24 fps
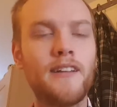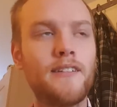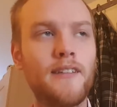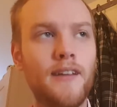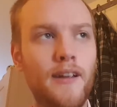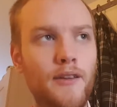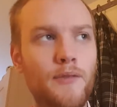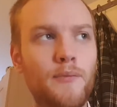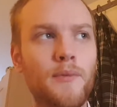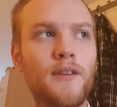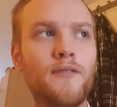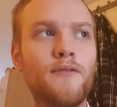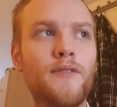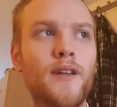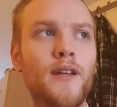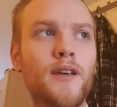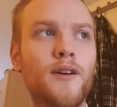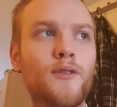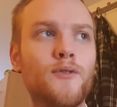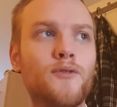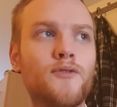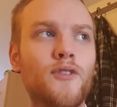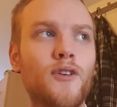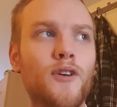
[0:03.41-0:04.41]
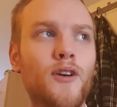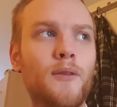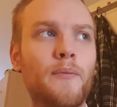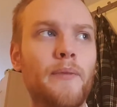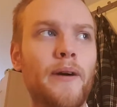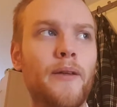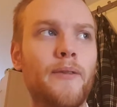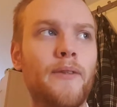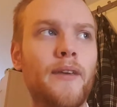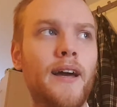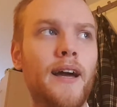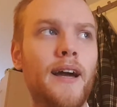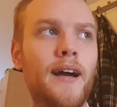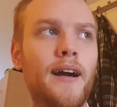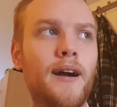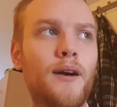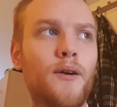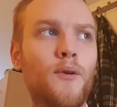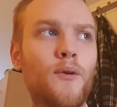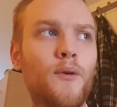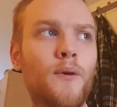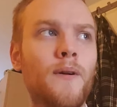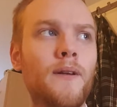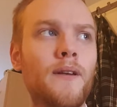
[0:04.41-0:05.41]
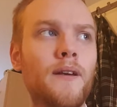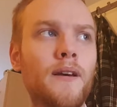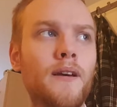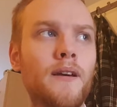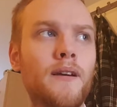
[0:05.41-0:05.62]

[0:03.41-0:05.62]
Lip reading: I decided to make videos talking about how